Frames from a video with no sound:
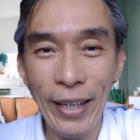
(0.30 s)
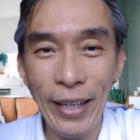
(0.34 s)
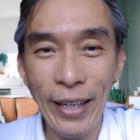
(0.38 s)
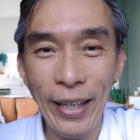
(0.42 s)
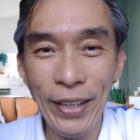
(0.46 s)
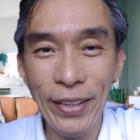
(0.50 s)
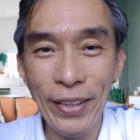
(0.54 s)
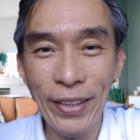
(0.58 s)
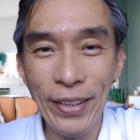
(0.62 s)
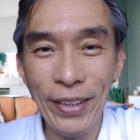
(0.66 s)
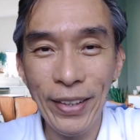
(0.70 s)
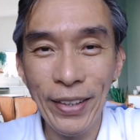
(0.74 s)

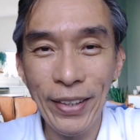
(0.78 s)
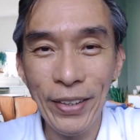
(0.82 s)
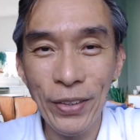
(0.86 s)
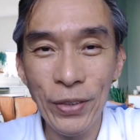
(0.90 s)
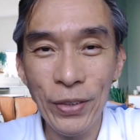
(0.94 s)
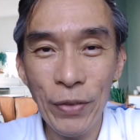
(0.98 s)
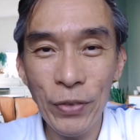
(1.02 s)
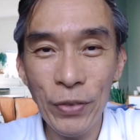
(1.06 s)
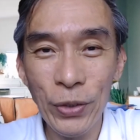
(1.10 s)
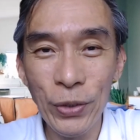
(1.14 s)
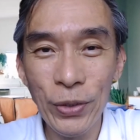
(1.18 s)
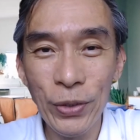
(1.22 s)
Good
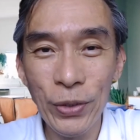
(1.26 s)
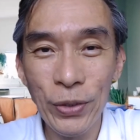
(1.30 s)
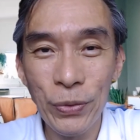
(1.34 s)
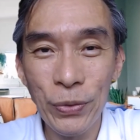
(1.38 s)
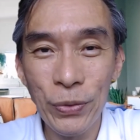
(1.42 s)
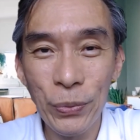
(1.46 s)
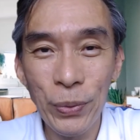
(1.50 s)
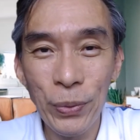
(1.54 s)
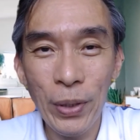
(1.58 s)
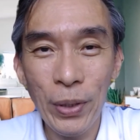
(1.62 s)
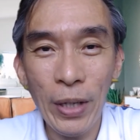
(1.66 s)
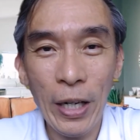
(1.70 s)
afternoon.
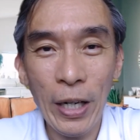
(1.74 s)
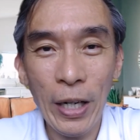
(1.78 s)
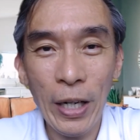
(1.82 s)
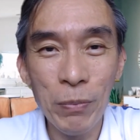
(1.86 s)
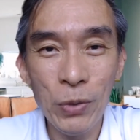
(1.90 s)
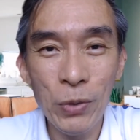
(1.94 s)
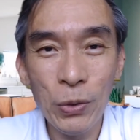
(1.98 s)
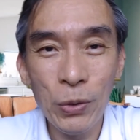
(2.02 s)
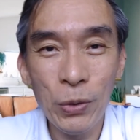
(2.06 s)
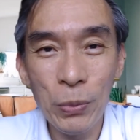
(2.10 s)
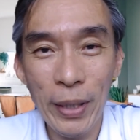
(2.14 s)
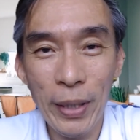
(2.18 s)
Welcome to my
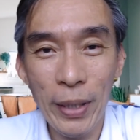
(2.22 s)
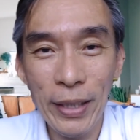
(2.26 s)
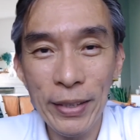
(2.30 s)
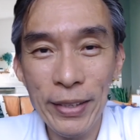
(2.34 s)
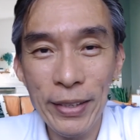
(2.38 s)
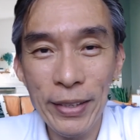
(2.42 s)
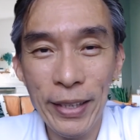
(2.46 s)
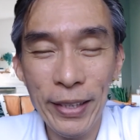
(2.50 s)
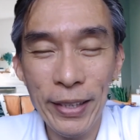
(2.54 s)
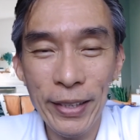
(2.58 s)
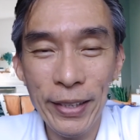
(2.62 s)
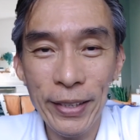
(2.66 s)
channel.
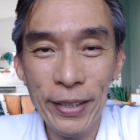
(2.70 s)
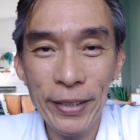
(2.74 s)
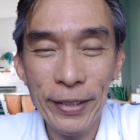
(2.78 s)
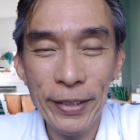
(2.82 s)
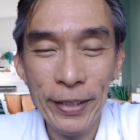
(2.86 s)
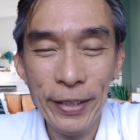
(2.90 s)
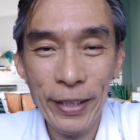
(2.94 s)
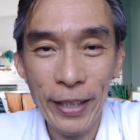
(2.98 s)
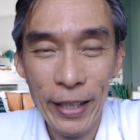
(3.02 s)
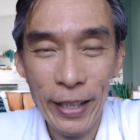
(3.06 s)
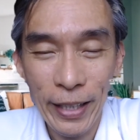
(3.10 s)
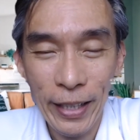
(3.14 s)

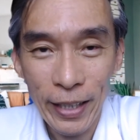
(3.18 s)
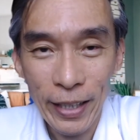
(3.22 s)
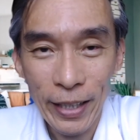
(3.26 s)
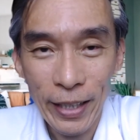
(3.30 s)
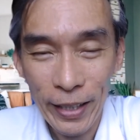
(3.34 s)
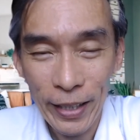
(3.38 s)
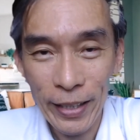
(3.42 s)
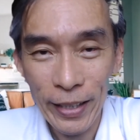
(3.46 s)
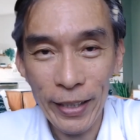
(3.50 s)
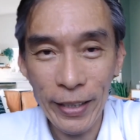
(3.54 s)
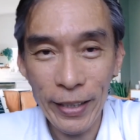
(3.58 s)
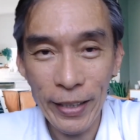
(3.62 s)

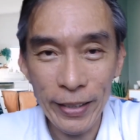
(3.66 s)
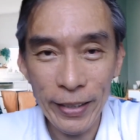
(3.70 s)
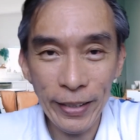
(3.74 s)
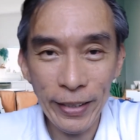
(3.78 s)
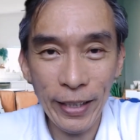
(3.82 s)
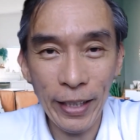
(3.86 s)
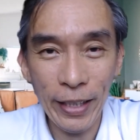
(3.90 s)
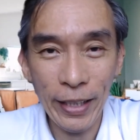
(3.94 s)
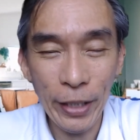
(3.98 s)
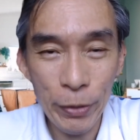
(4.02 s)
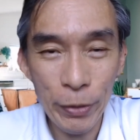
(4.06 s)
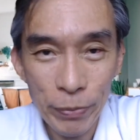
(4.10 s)
I'm
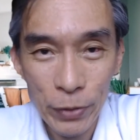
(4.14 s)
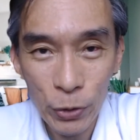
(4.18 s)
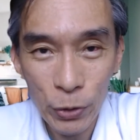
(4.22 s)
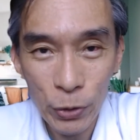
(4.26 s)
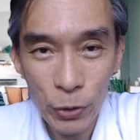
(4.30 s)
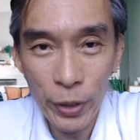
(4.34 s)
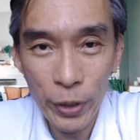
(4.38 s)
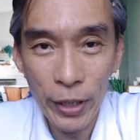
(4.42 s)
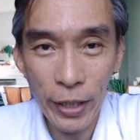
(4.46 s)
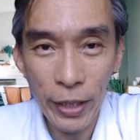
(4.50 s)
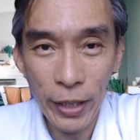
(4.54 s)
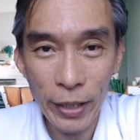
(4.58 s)
doing
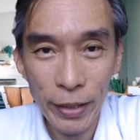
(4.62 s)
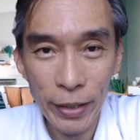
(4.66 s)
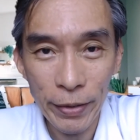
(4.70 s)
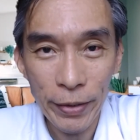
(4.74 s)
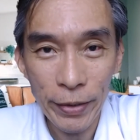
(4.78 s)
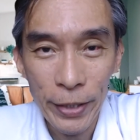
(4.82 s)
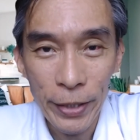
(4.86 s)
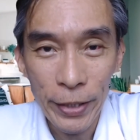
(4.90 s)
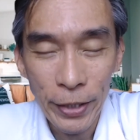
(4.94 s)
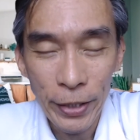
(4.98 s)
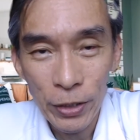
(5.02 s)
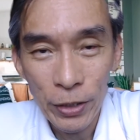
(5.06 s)
a
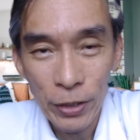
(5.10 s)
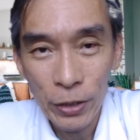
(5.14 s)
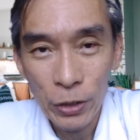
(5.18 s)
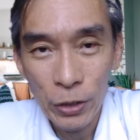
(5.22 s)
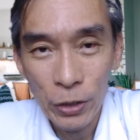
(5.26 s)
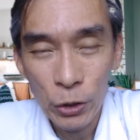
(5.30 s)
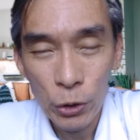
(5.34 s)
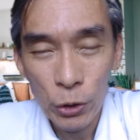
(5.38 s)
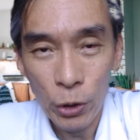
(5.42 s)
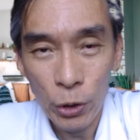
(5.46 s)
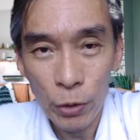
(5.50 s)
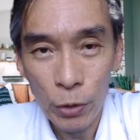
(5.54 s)
short
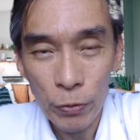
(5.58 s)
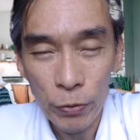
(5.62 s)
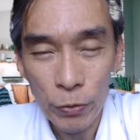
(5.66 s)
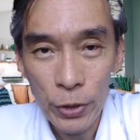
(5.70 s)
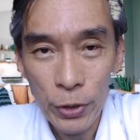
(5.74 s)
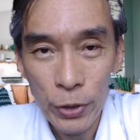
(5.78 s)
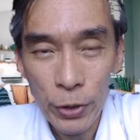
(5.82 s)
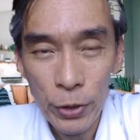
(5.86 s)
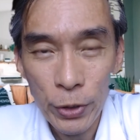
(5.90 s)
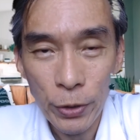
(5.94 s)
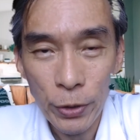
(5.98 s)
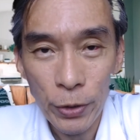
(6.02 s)
video,
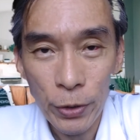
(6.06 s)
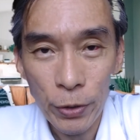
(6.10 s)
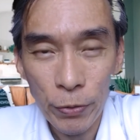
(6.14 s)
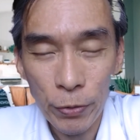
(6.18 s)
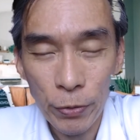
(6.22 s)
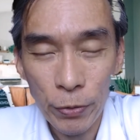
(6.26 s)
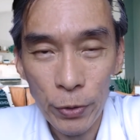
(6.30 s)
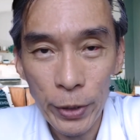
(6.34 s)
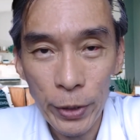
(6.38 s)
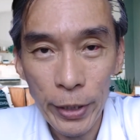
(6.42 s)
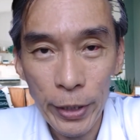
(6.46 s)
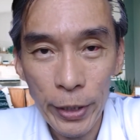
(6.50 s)
hopefully,
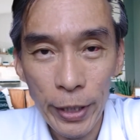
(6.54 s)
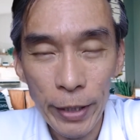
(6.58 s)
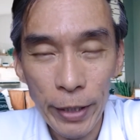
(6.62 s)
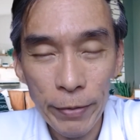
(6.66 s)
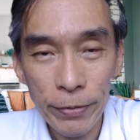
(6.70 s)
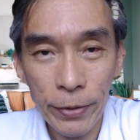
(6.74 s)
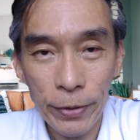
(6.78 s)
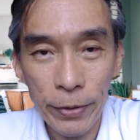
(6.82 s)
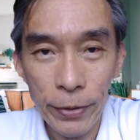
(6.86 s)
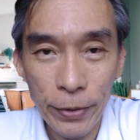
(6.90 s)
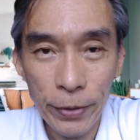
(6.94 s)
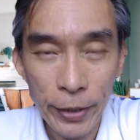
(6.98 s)
for
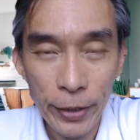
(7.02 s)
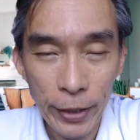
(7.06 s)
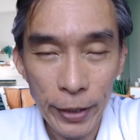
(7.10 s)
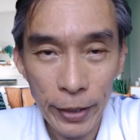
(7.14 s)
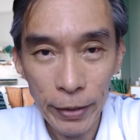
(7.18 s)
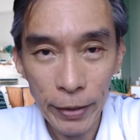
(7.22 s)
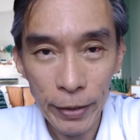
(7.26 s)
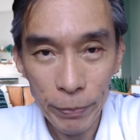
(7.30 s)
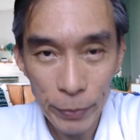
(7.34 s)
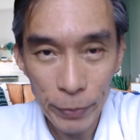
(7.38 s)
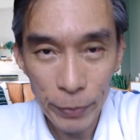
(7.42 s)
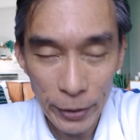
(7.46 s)
a
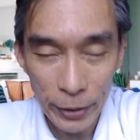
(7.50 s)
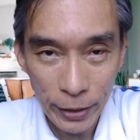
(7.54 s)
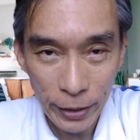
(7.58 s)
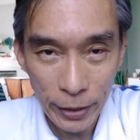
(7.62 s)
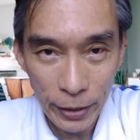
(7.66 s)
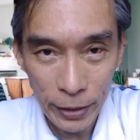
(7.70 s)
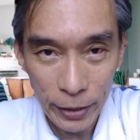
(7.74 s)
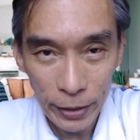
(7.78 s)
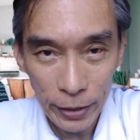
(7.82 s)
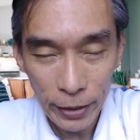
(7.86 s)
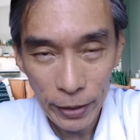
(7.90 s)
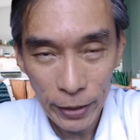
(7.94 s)
beginner
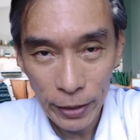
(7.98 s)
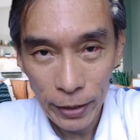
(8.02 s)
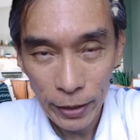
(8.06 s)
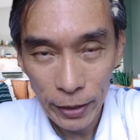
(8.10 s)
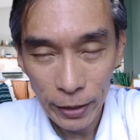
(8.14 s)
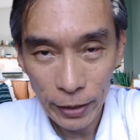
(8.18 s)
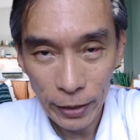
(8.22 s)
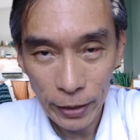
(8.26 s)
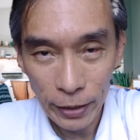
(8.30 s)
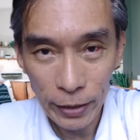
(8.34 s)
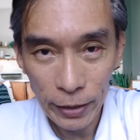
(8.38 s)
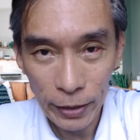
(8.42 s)
in
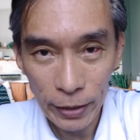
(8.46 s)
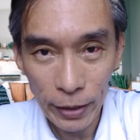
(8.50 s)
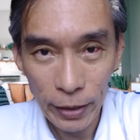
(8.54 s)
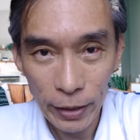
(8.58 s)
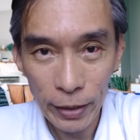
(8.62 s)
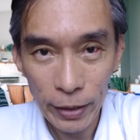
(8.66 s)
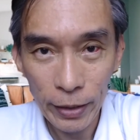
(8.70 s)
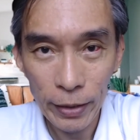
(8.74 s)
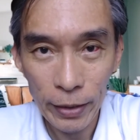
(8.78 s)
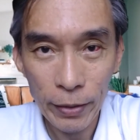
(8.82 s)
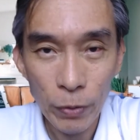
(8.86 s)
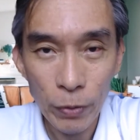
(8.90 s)

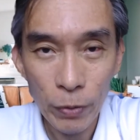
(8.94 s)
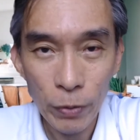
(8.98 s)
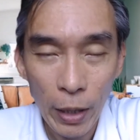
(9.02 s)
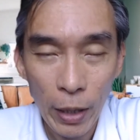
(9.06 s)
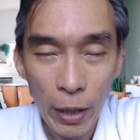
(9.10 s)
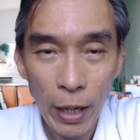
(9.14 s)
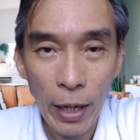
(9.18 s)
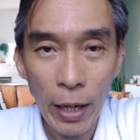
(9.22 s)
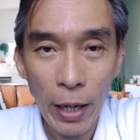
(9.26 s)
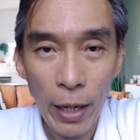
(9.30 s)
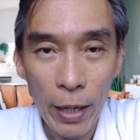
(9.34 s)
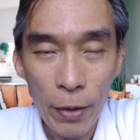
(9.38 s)

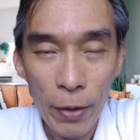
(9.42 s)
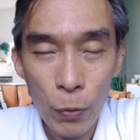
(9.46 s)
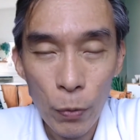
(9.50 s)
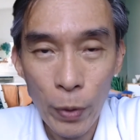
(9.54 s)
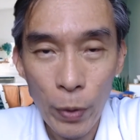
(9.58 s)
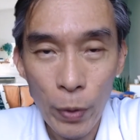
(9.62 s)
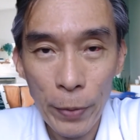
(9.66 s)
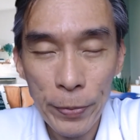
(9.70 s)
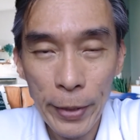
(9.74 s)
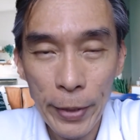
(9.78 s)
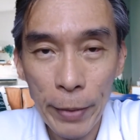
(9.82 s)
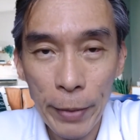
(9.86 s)
website
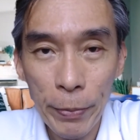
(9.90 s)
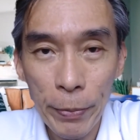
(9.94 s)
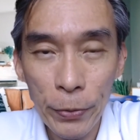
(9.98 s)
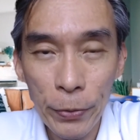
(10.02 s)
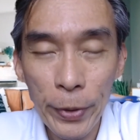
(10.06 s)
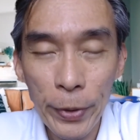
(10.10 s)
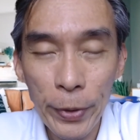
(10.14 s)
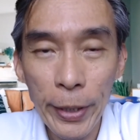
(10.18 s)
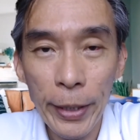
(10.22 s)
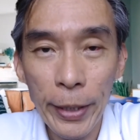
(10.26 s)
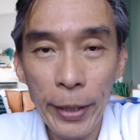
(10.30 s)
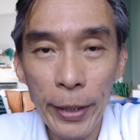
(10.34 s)
building.
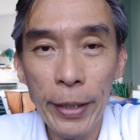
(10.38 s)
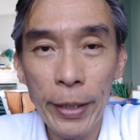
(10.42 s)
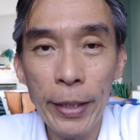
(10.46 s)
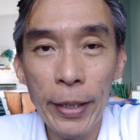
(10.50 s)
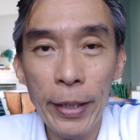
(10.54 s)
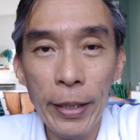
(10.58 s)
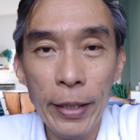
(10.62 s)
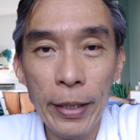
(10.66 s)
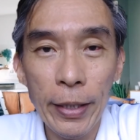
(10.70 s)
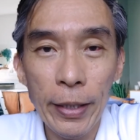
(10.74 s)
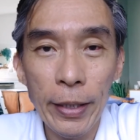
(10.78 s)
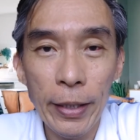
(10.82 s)

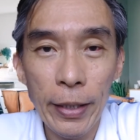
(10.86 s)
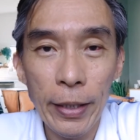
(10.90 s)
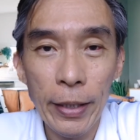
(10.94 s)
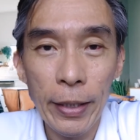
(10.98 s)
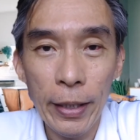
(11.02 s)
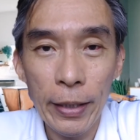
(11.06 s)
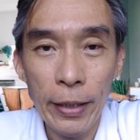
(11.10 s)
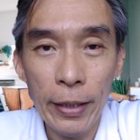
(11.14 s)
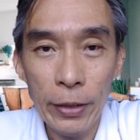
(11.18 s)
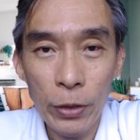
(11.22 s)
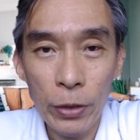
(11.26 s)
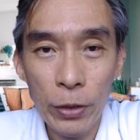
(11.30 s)
The
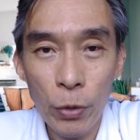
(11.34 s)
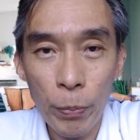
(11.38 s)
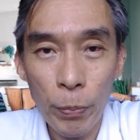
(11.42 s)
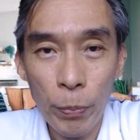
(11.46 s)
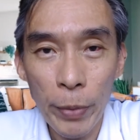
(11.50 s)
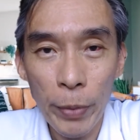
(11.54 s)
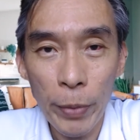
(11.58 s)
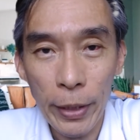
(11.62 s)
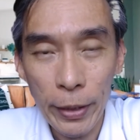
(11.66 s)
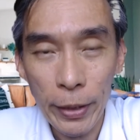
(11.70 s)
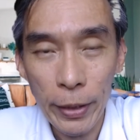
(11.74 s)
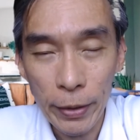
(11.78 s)
topic
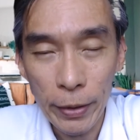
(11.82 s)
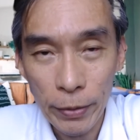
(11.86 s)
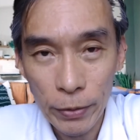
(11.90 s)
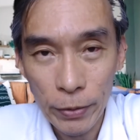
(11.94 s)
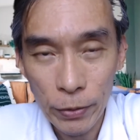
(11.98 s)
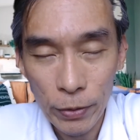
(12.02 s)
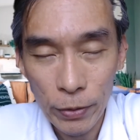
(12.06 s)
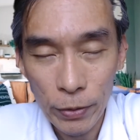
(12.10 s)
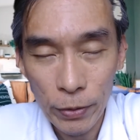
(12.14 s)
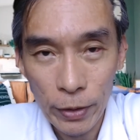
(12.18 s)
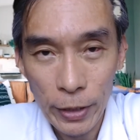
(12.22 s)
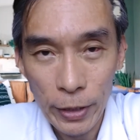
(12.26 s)
this
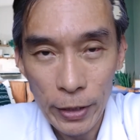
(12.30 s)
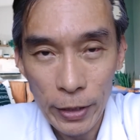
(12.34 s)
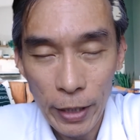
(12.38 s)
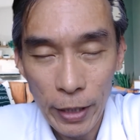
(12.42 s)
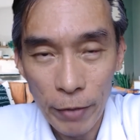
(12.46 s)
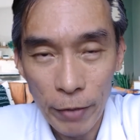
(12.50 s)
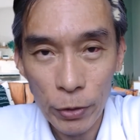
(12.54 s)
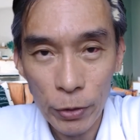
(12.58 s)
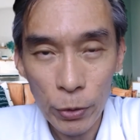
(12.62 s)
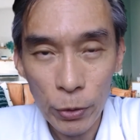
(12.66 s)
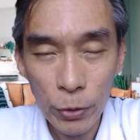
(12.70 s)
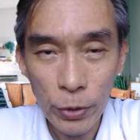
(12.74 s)

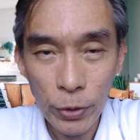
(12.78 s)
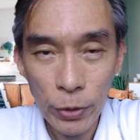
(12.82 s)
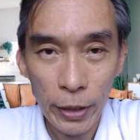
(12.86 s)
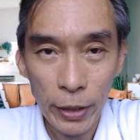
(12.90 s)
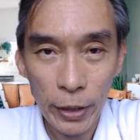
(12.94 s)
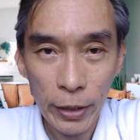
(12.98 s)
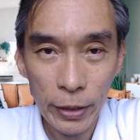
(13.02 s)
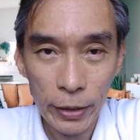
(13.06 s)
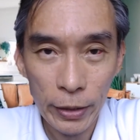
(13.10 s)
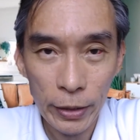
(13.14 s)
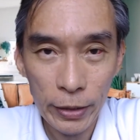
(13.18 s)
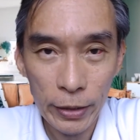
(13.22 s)
afternoon is
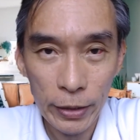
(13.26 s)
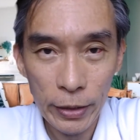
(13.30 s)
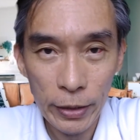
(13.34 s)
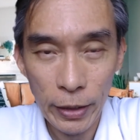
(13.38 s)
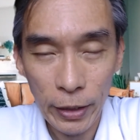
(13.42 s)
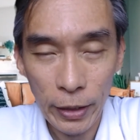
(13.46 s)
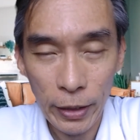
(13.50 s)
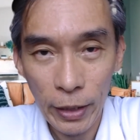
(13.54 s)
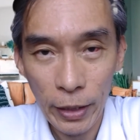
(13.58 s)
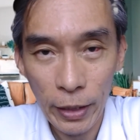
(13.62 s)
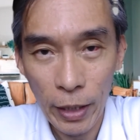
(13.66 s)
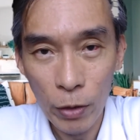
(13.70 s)
how
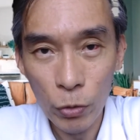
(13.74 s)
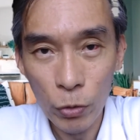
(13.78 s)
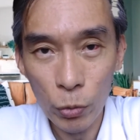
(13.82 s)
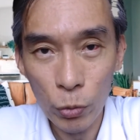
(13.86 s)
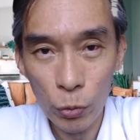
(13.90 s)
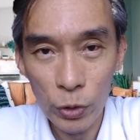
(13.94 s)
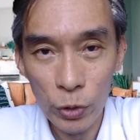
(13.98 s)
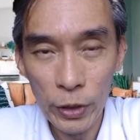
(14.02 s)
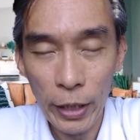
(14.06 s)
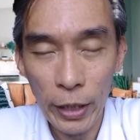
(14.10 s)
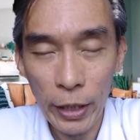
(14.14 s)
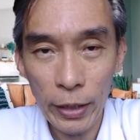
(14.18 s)
to start
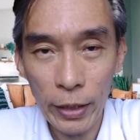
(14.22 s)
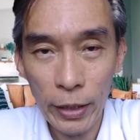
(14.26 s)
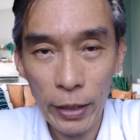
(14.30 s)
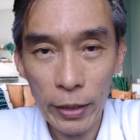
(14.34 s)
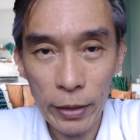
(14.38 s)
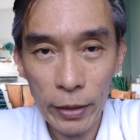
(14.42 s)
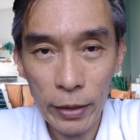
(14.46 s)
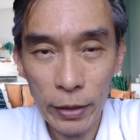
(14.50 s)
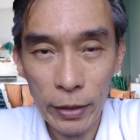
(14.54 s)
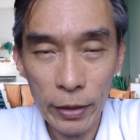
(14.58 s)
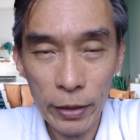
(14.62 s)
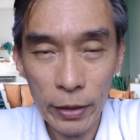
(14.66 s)
a
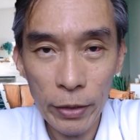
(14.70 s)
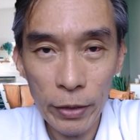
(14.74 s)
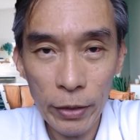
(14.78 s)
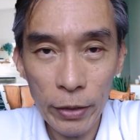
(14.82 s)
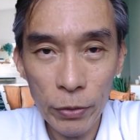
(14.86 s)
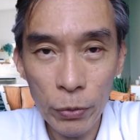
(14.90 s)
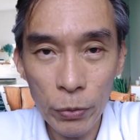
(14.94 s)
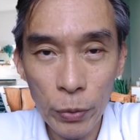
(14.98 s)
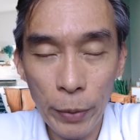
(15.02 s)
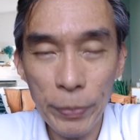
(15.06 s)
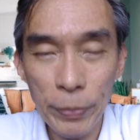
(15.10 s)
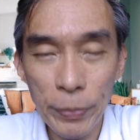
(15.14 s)
new
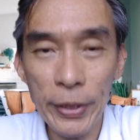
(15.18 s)
website.